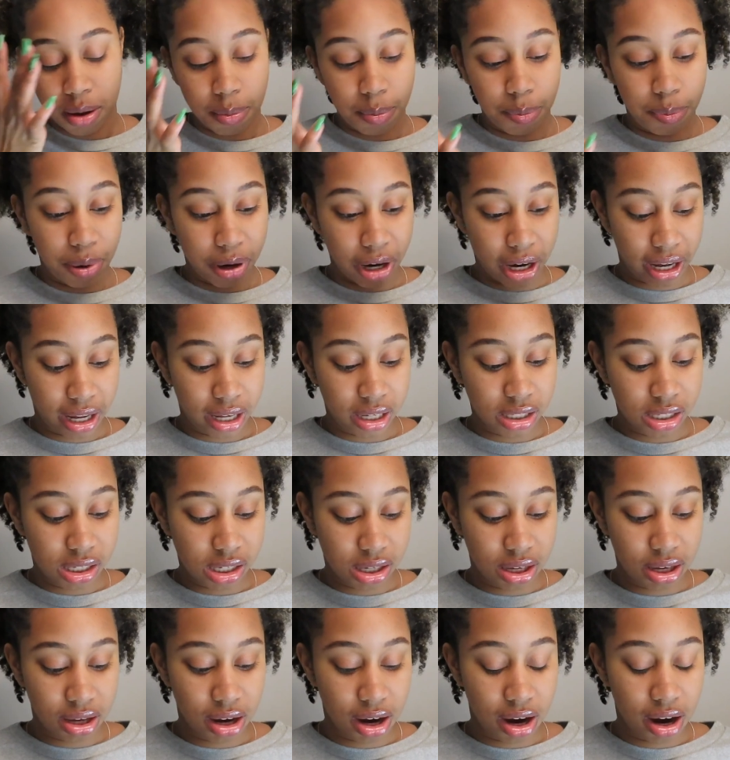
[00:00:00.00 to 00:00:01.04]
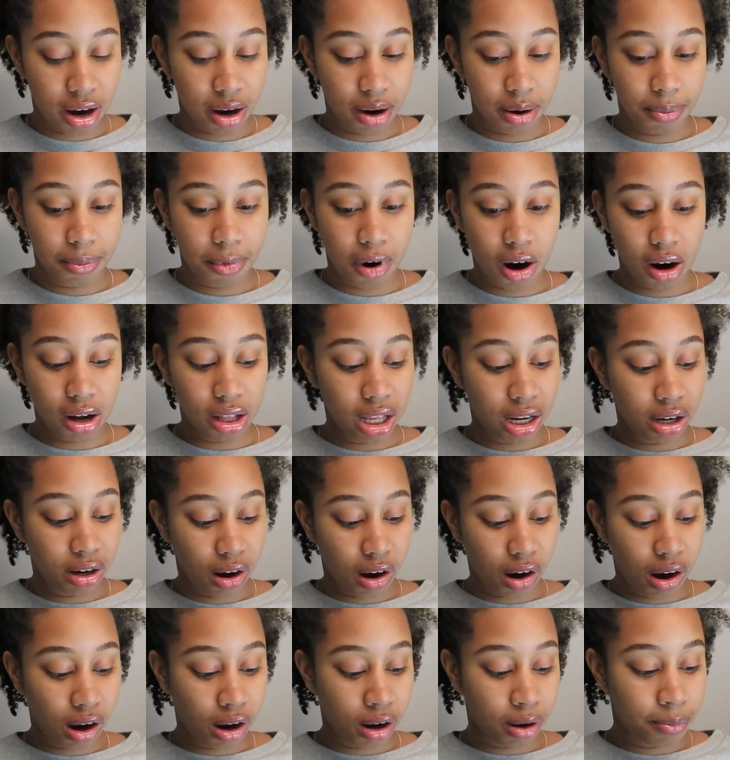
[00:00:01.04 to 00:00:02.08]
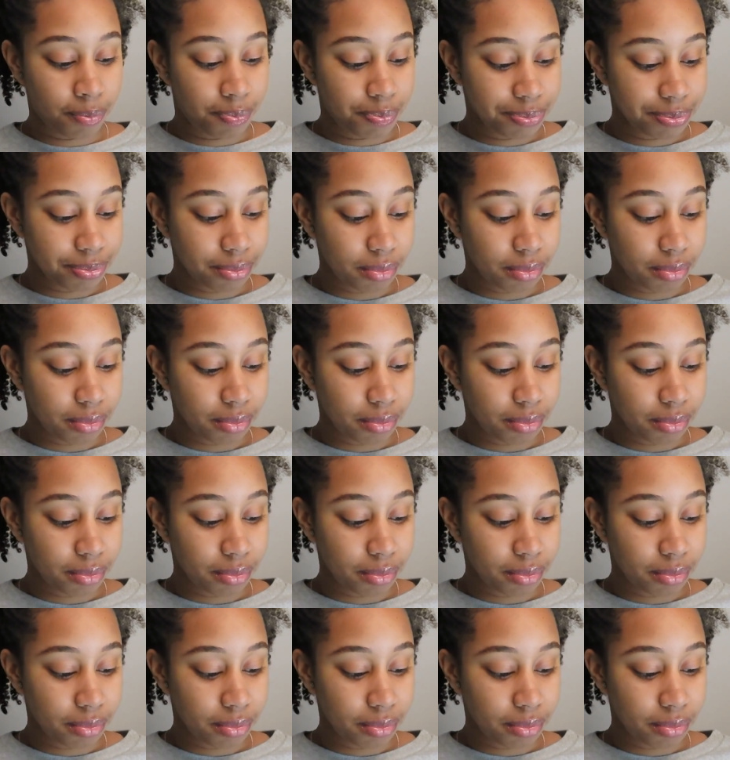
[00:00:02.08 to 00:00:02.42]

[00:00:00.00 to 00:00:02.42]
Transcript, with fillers: but um, all in all